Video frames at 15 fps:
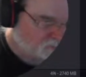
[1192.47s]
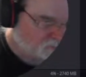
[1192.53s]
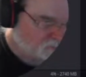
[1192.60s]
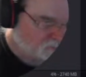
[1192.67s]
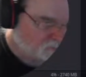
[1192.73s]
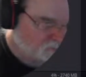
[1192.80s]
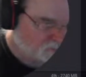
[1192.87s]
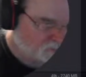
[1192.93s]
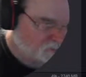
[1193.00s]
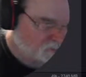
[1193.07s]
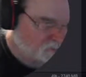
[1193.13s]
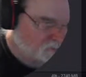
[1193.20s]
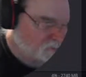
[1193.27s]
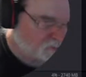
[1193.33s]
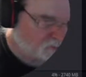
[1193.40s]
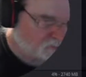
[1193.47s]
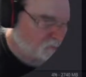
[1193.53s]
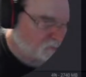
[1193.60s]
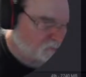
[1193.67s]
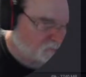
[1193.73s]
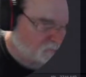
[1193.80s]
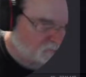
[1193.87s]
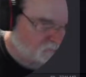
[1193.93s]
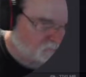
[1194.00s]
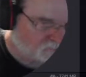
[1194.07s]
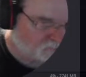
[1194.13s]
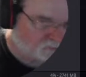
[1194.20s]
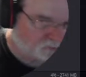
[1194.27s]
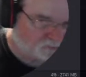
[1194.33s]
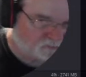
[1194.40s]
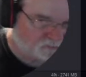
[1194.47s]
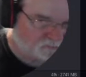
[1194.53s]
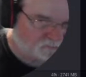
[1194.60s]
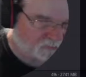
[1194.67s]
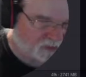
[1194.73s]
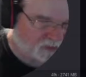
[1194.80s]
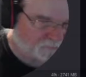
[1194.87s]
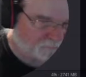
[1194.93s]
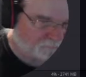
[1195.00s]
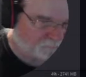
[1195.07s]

So media 1 shows the map.